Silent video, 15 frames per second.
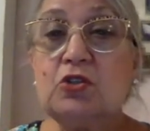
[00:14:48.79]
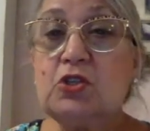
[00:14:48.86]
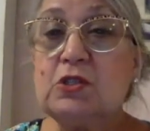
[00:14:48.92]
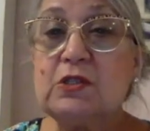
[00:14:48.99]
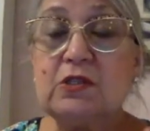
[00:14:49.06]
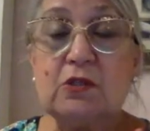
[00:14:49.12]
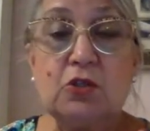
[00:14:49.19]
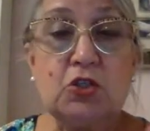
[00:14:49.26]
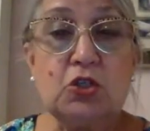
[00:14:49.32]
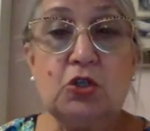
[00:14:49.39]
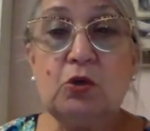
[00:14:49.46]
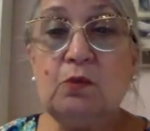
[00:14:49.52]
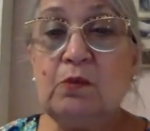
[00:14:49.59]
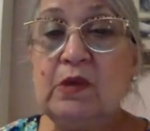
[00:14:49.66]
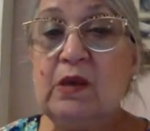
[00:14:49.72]
just
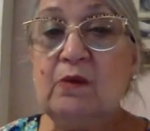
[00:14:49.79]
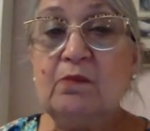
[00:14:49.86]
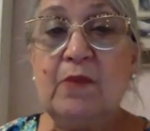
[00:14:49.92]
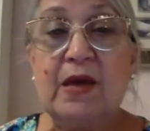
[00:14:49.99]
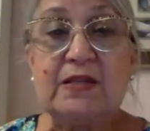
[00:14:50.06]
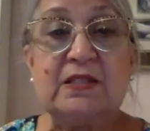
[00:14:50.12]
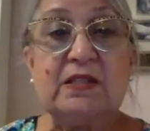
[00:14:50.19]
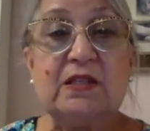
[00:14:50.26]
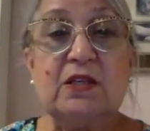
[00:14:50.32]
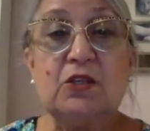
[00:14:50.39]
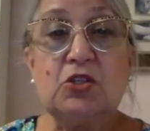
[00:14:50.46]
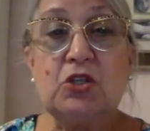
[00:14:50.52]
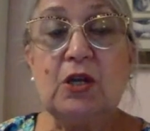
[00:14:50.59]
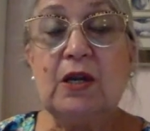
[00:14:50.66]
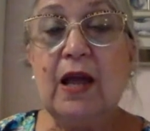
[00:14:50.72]
shoot me a
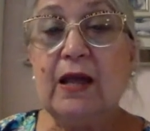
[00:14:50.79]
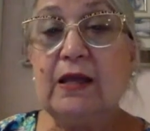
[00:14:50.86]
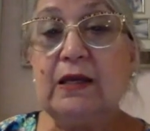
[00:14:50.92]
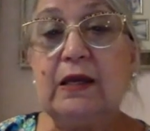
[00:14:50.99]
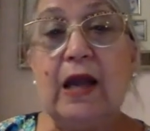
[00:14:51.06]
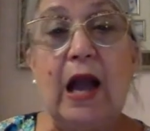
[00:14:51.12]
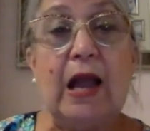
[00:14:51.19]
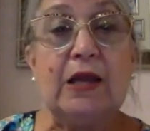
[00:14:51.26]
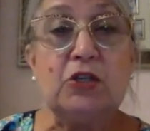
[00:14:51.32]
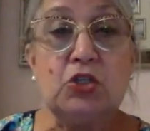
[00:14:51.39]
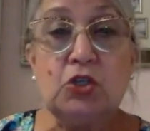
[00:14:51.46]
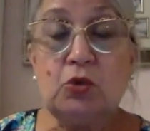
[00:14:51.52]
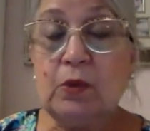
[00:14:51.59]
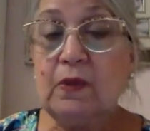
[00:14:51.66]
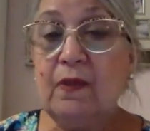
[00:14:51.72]
message and I can guide
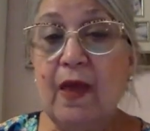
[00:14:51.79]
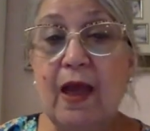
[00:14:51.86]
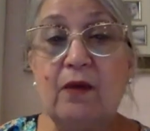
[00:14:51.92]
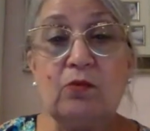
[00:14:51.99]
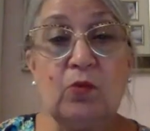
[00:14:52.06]
you in that